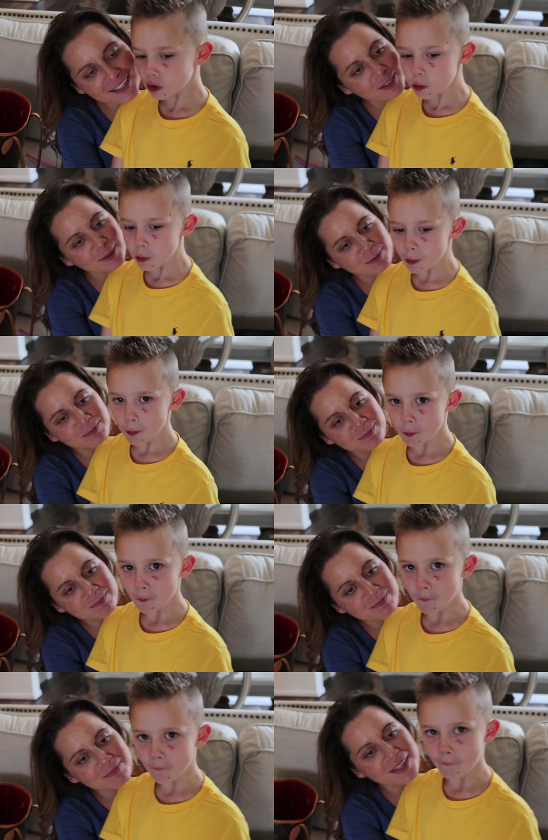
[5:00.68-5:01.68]
Speaker 1: um,
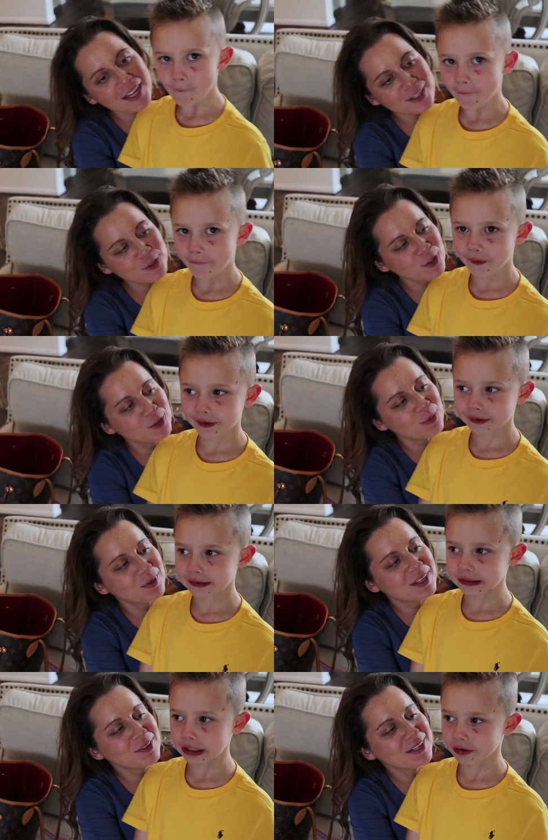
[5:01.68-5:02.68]
I turned
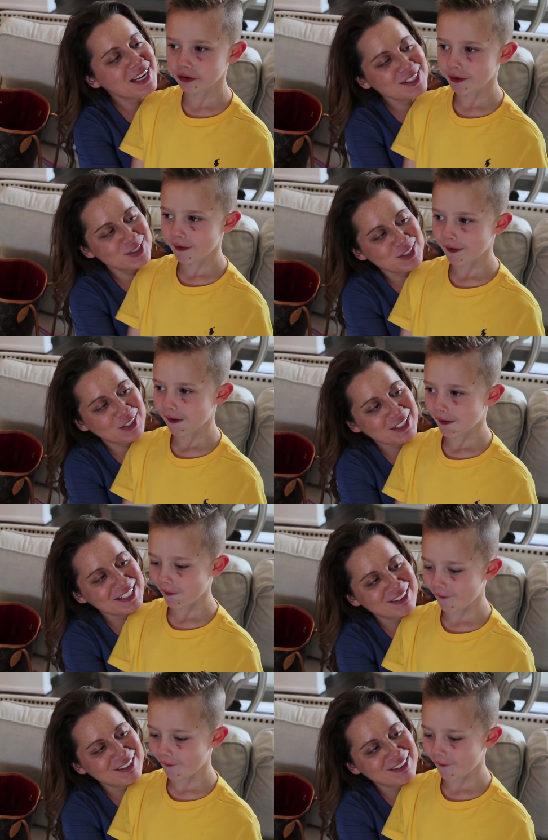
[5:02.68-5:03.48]
around, I started